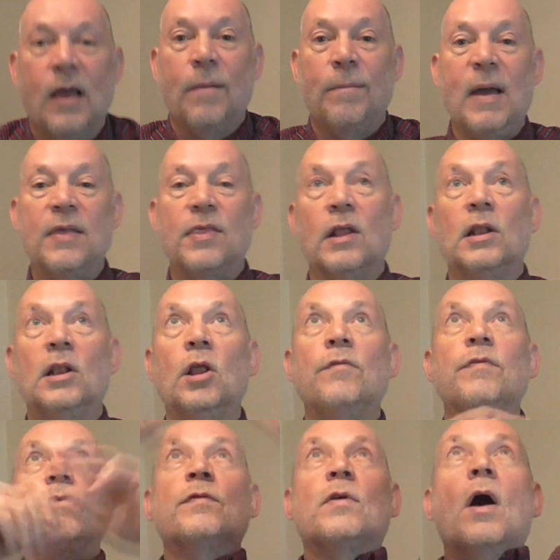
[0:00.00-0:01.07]
May the
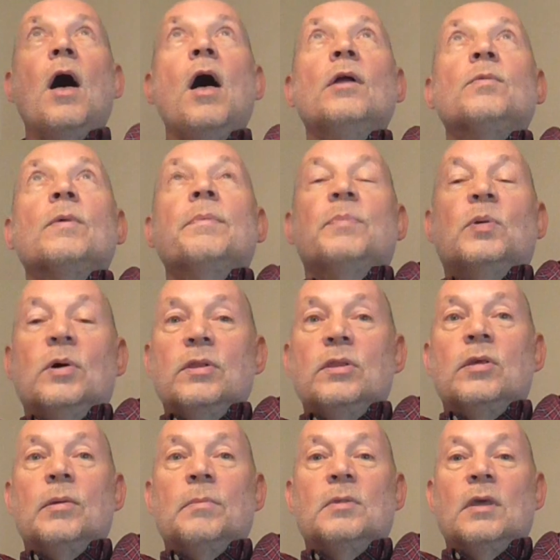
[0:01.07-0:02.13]
love of God, we
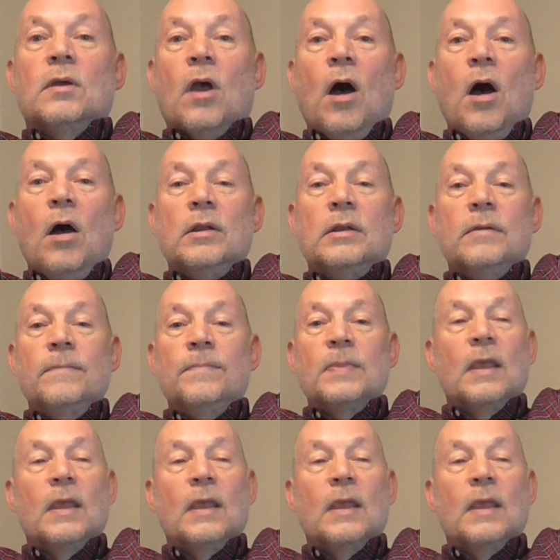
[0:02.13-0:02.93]
point up to God,